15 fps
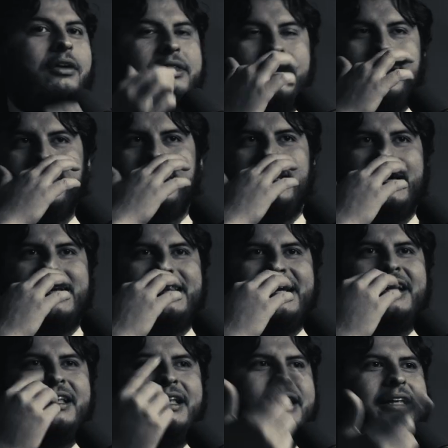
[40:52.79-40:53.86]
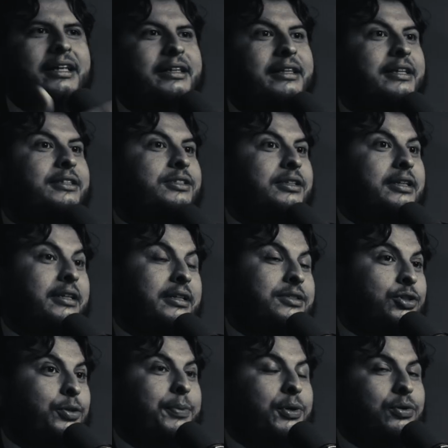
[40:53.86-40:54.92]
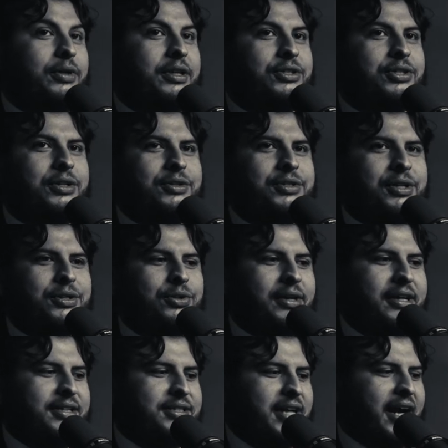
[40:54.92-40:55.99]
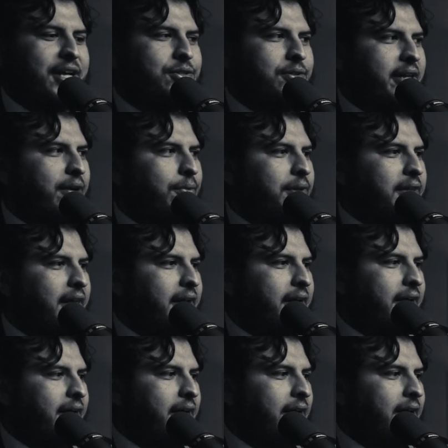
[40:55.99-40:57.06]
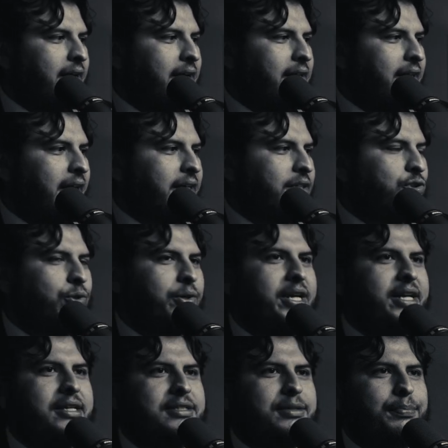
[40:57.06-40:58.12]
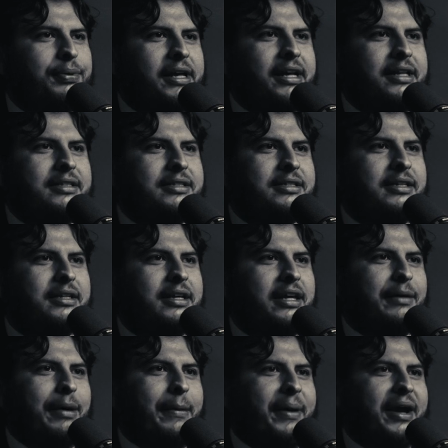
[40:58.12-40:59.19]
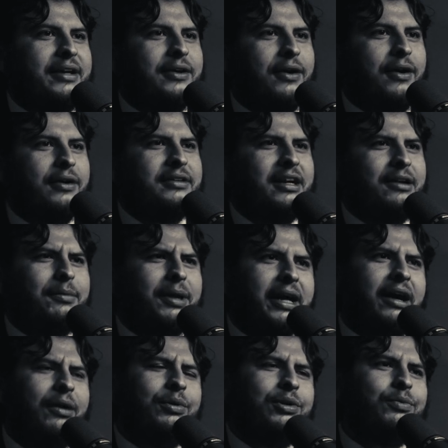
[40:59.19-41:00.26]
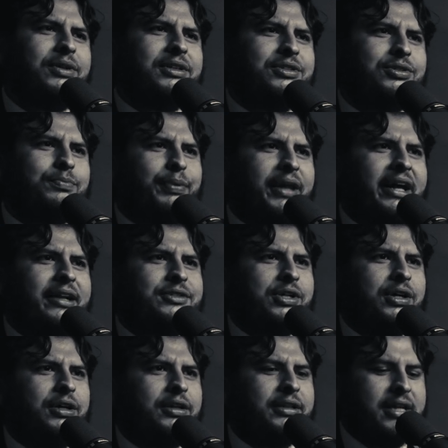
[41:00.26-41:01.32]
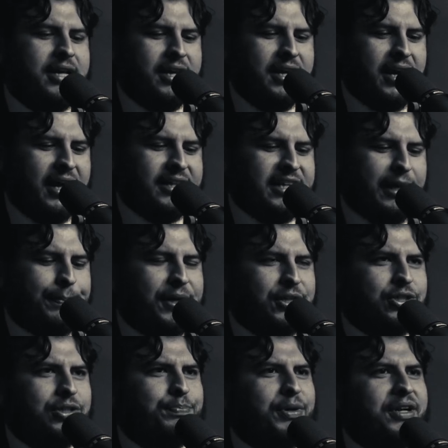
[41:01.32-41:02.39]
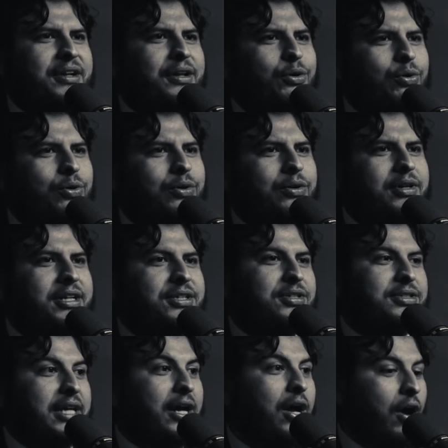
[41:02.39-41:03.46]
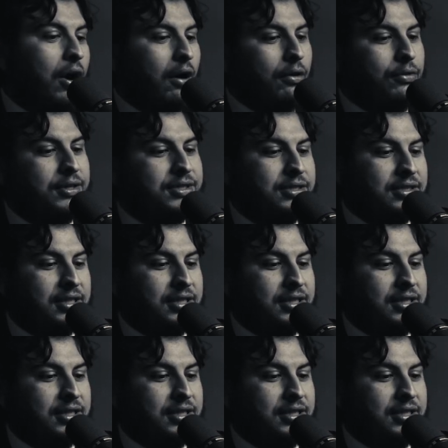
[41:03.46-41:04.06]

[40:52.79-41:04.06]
literally like that. It's super cool that she knows how to do that, because I do that with like trees and plants in my backyard. That I'm like, I wonder what this plant is called. And I take a picture, put it in Google, and it's just like, oh, this is